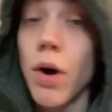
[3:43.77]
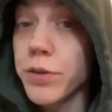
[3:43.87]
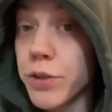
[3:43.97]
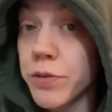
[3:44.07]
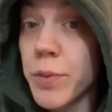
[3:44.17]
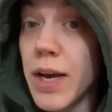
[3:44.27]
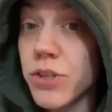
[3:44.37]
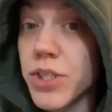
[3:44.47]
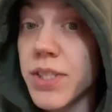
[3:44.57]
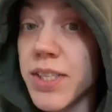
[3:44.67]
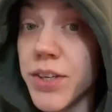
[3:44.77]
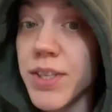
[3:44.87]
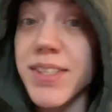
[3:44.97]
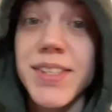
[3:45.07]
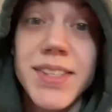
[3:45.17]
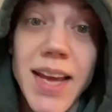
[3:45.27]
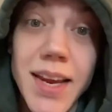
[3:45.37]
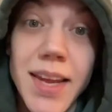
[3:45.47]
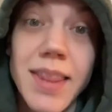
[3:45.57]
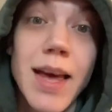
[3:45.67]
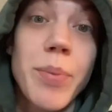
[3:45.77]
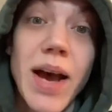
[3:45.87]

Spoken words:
also from Al Jazeera, stating that